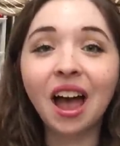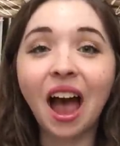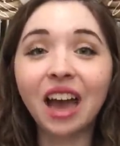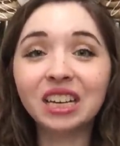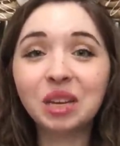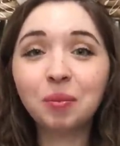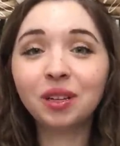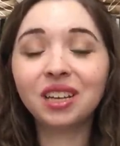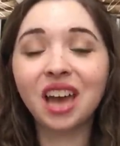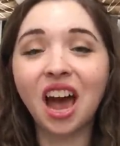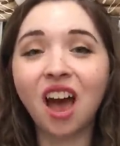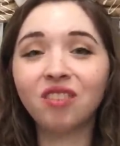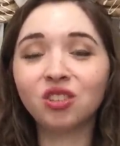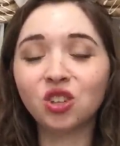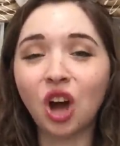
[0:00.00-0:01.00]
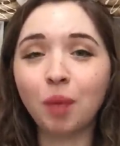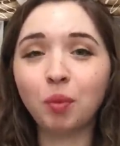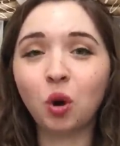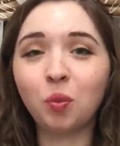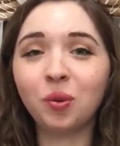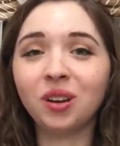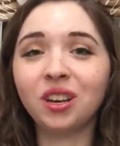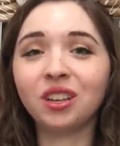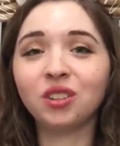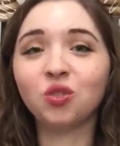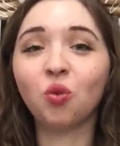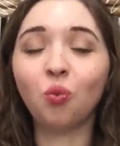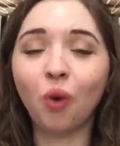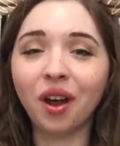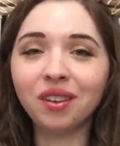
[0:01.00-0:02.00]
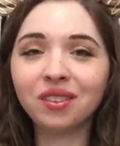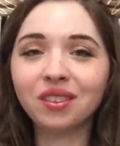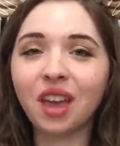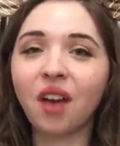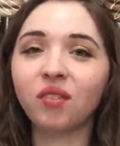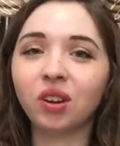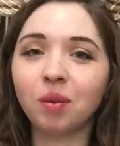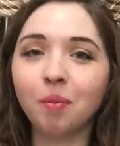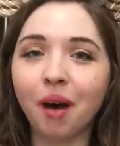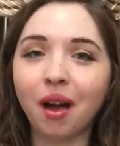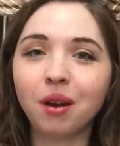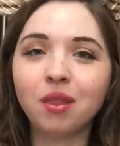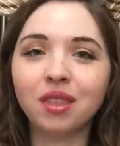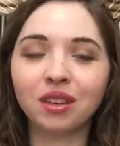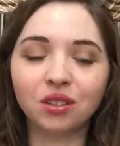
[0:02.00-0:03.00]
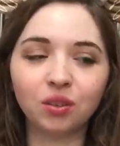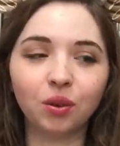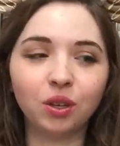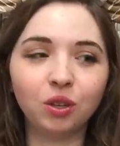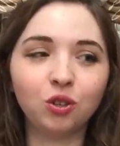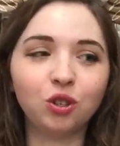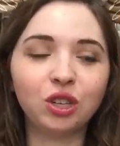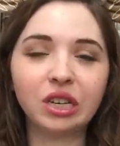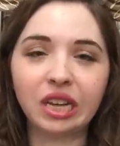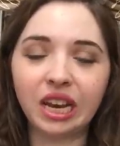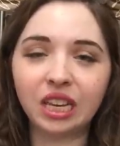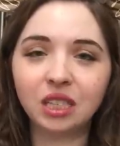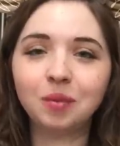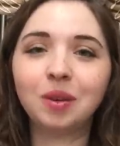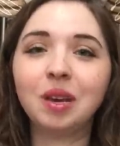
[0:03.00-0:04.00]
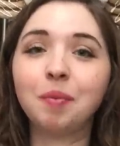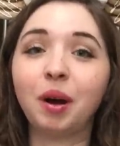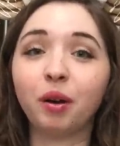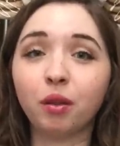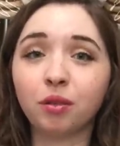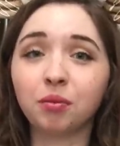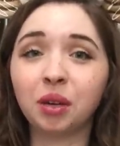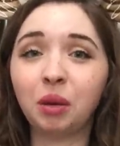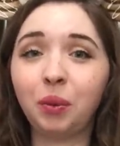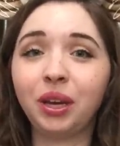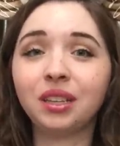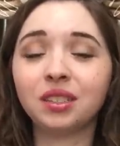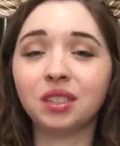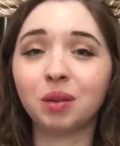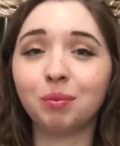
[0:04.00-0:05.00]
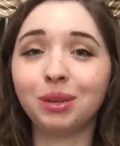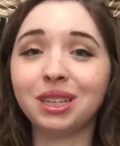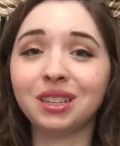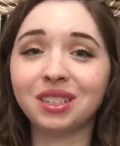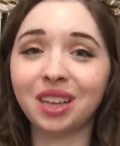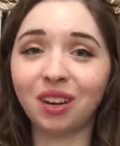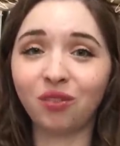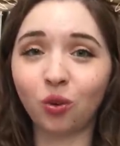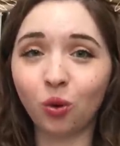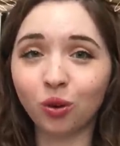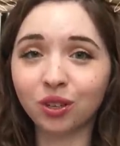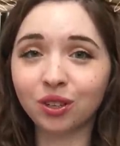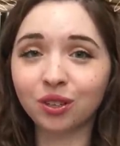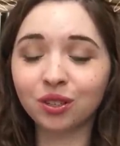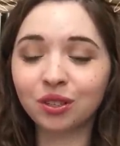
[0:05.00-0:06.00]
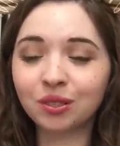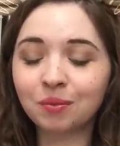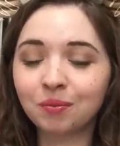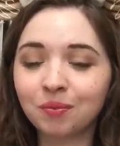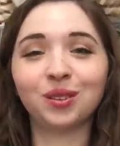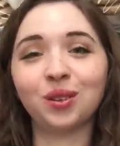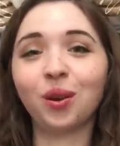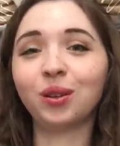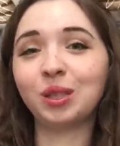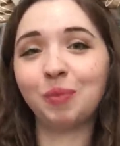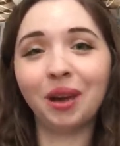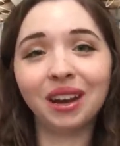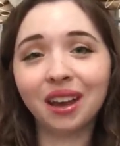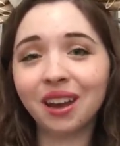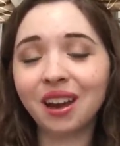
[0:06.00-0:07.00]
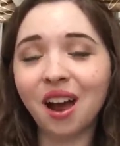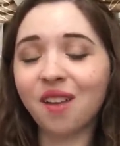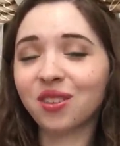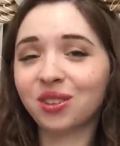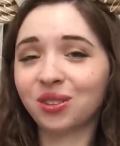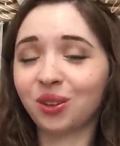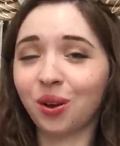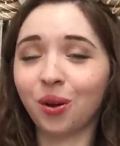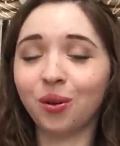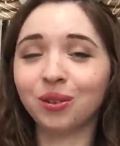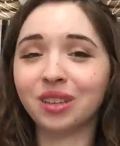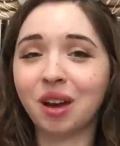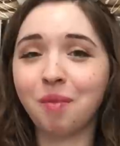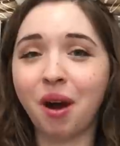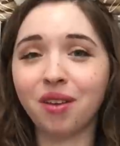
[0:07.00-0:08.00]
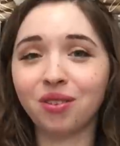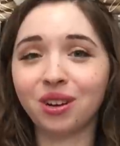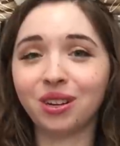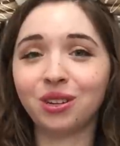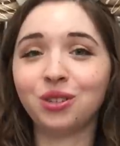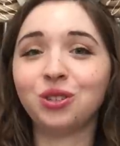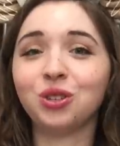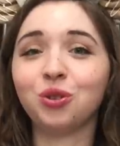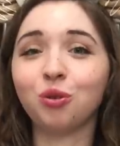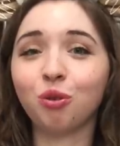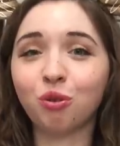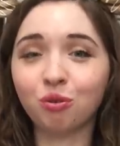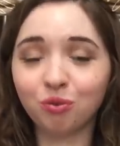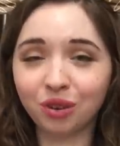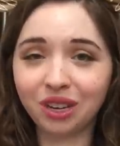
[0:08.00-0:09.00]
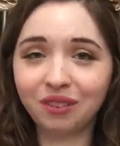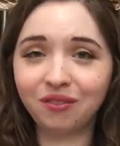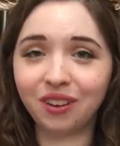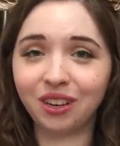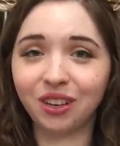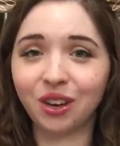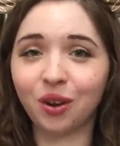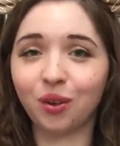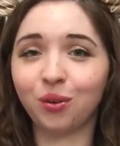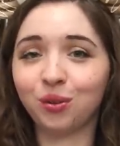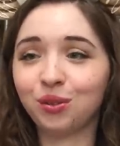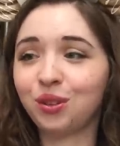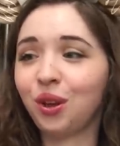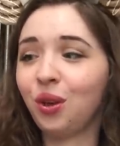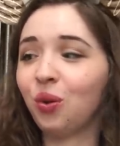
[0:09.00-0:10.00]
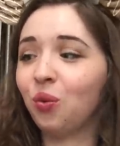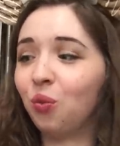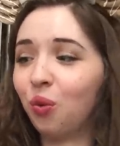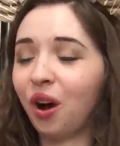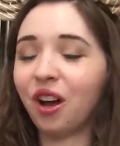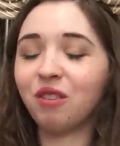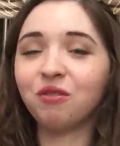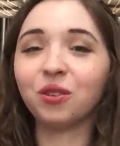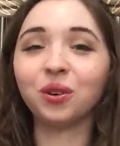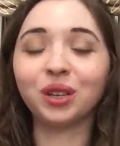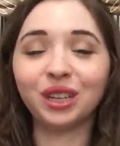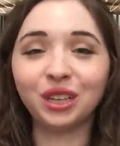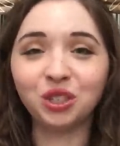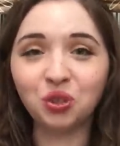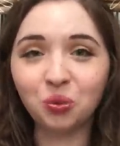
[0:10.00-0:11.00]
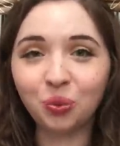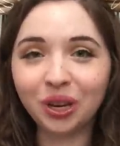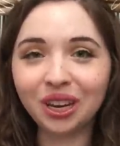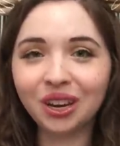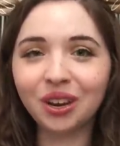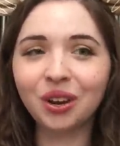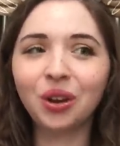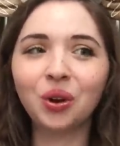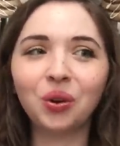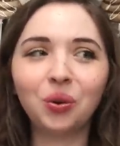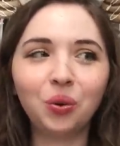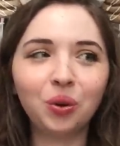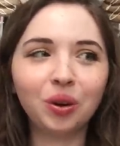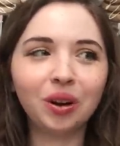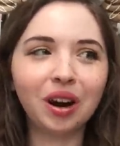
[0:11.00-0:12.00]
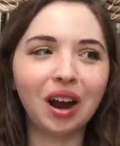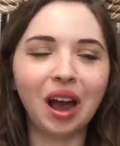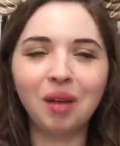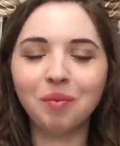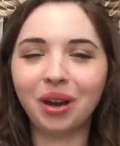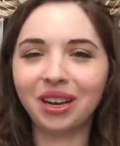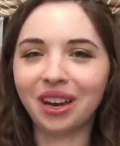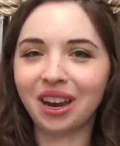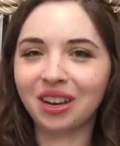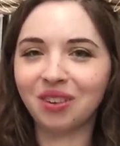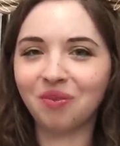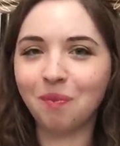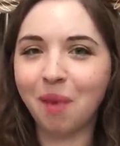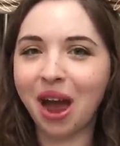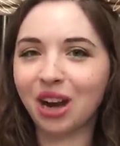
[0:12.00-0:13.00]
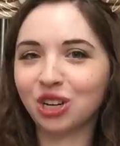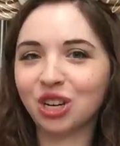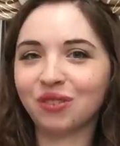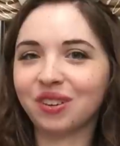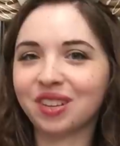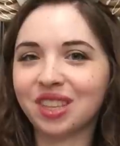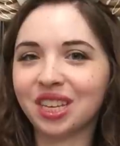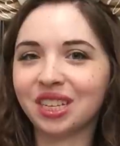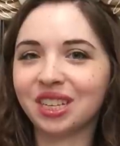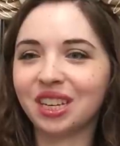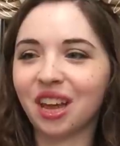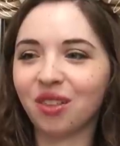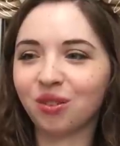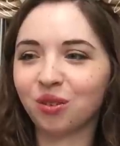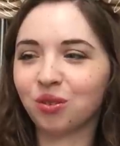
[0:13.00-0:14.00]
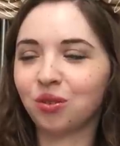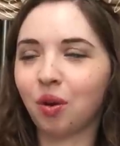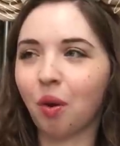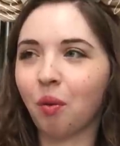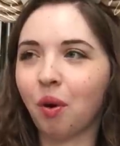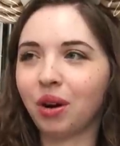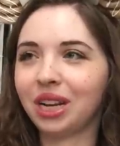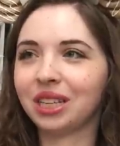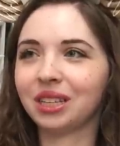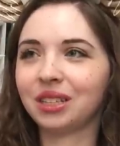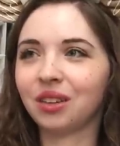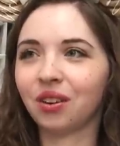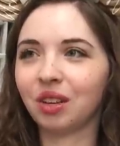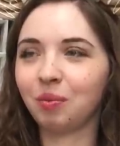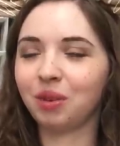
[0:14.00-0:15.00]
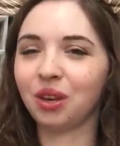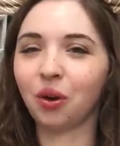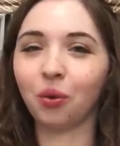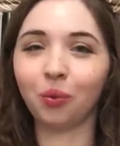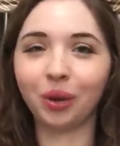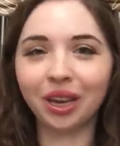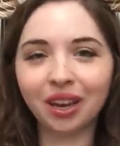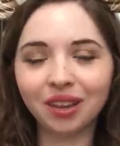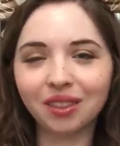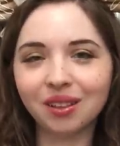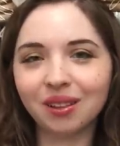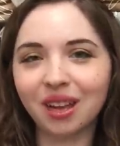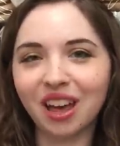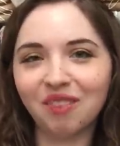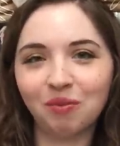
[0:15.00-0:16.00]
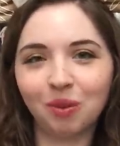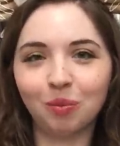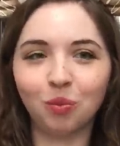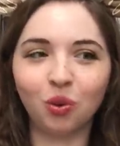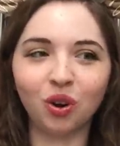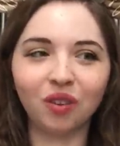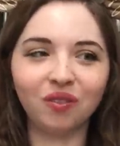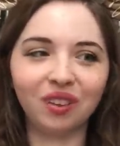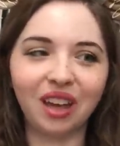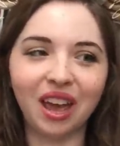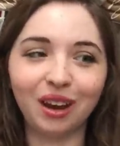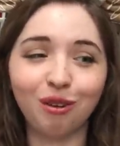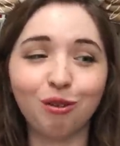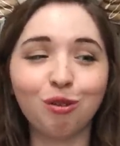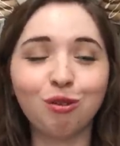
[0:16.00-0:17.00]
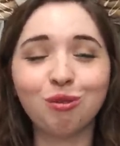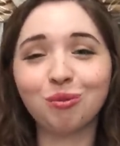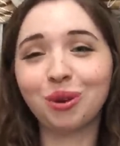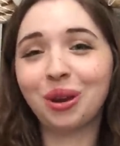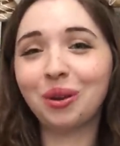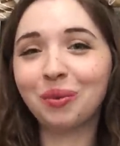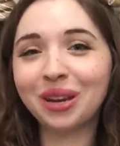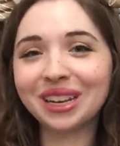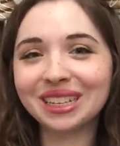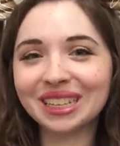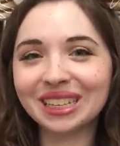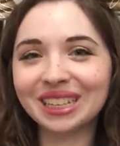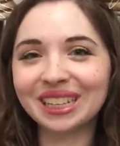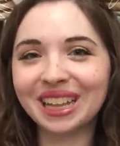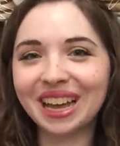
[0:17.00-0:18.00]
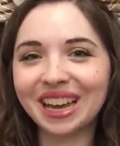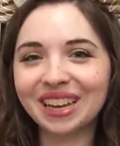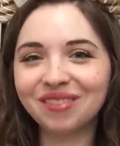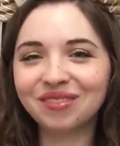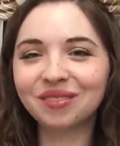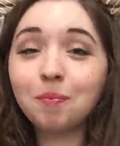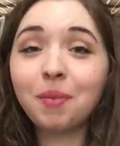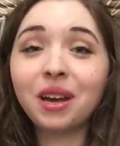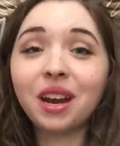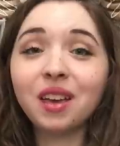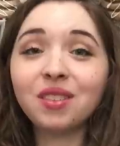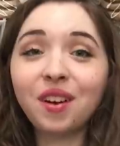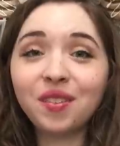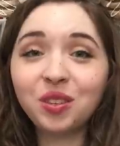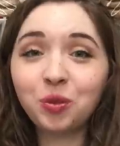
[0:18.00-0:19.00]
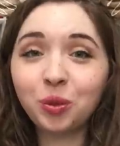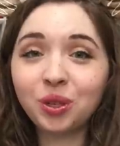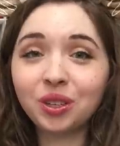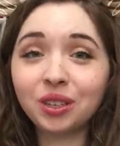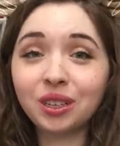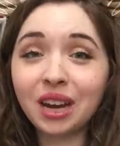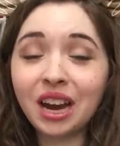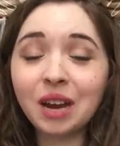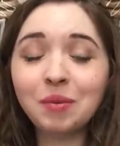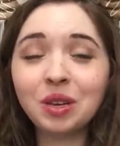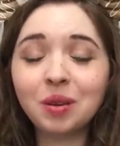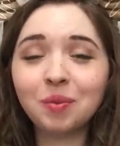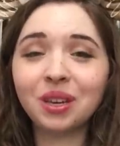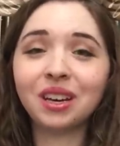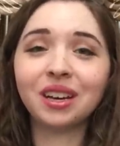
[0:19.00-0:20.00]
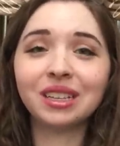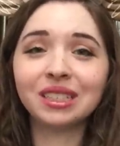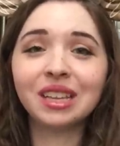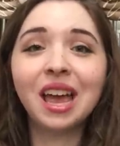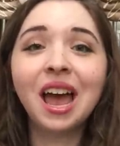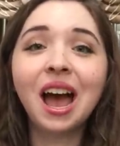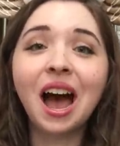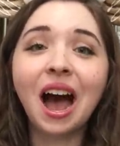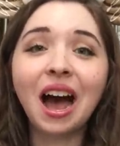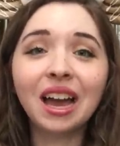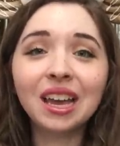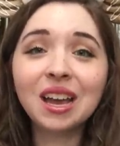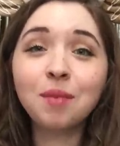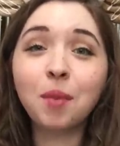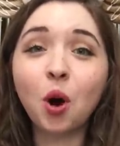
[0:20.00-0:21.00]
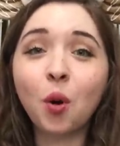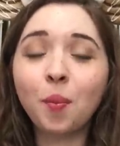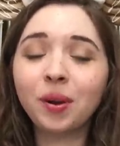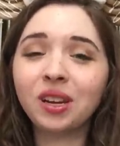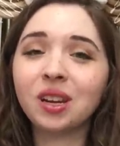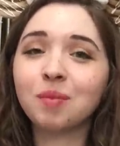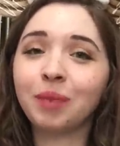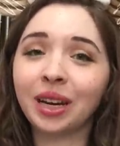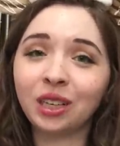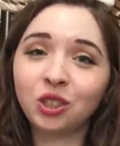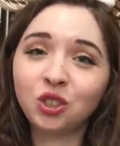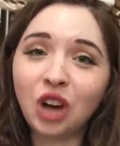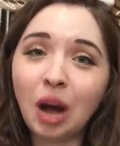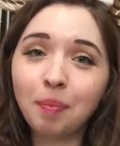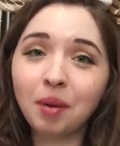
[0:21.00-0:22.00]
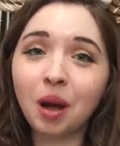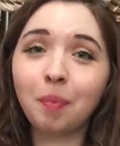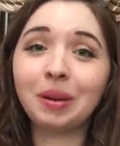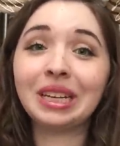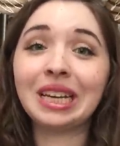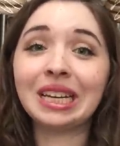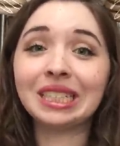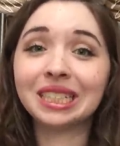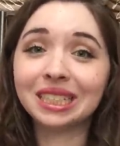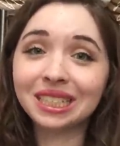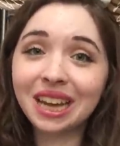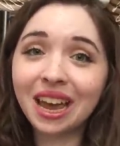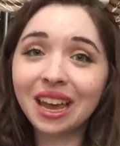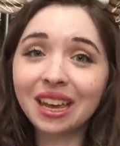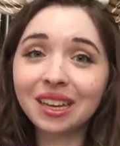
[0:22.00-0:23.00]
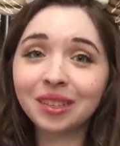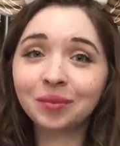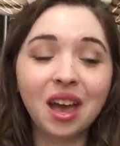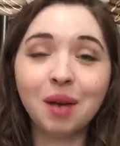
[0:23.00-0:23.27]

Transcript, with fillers: I typically have shop openings once every month, and so it usually takes me about three weeks to complete a set of orders. So depending on how this goes, I'm either gonna do three videos, one for each week, or I might kind of mash everything together so it won't necessarily be a week in the life, but more of like three weeks in the life. But I thought this was good timing because I am opening my shop up again today.